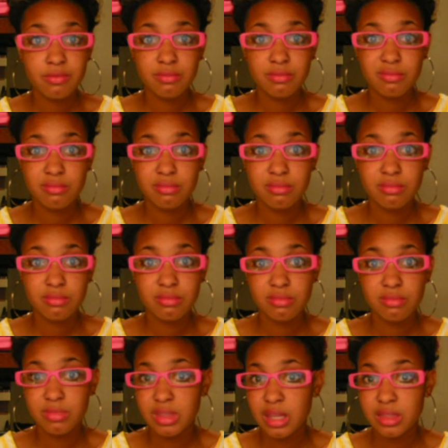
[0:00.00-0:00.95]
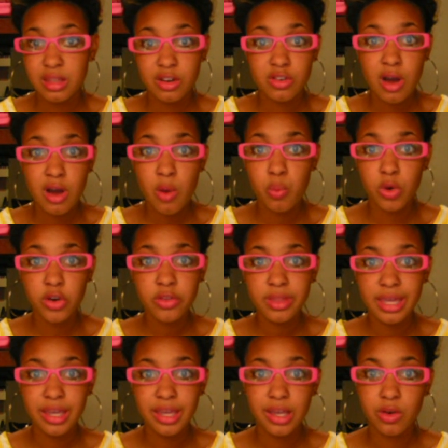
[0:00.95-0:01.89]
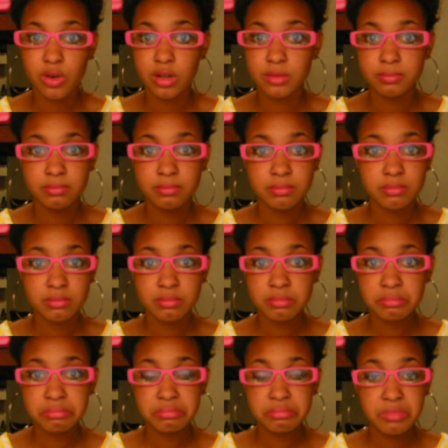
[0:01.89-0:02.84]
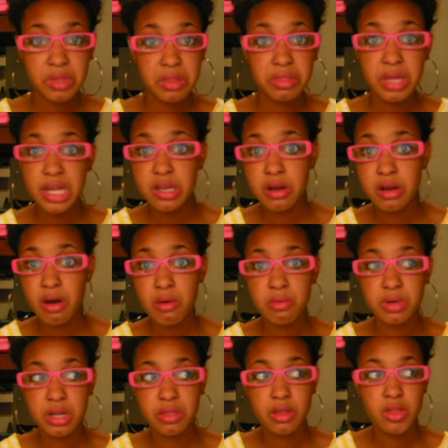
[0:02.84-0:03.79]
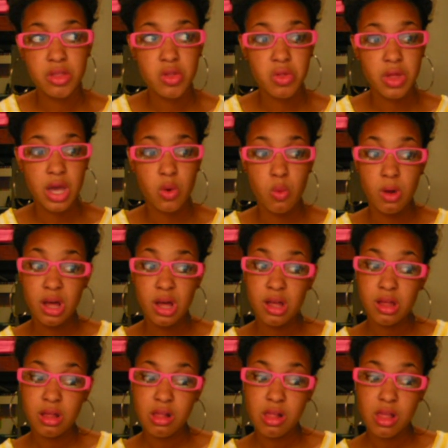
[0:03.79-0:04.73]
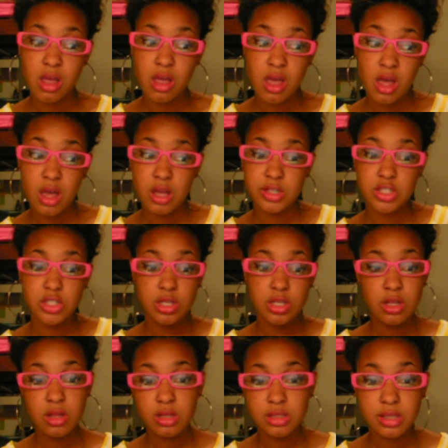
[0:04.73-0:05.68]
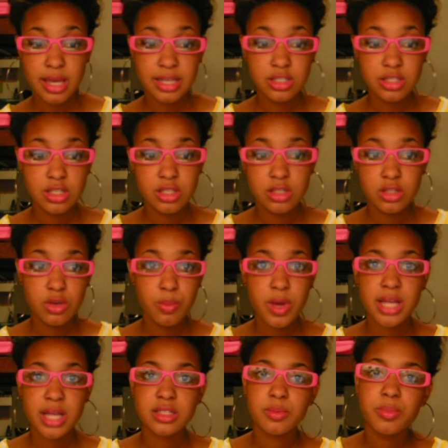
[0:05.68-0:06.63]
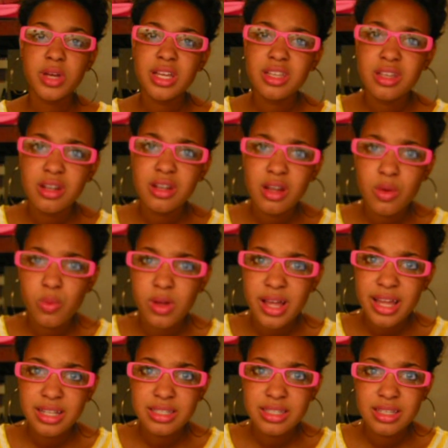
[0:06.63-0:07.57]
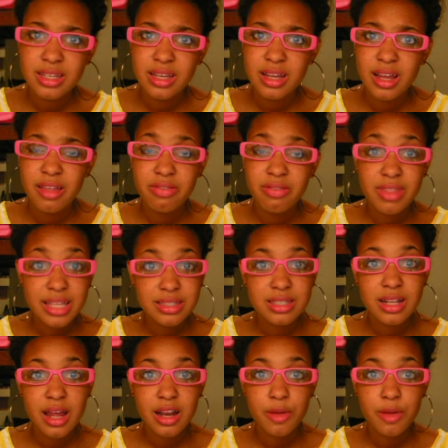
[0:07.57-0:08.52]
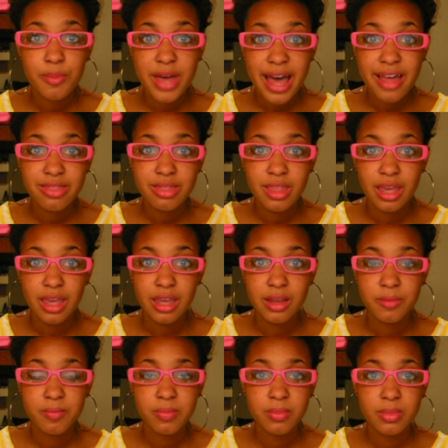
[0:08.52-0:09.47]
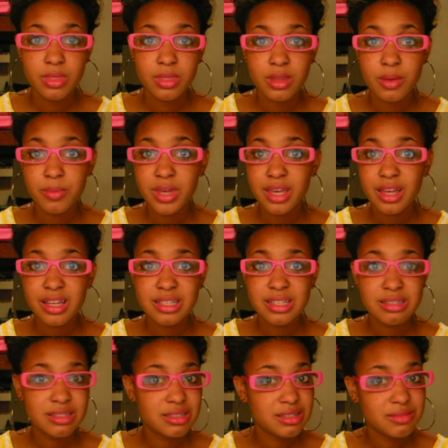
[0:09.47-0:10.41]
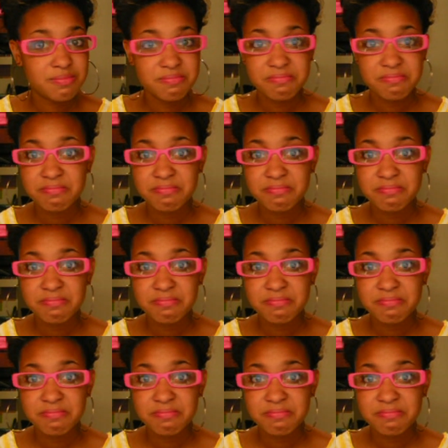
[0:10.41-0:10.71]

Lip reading: that they're not worthy, or that they don't, and then they're like, well, she looks like she's too much. But you know what? That's not a bad thing, because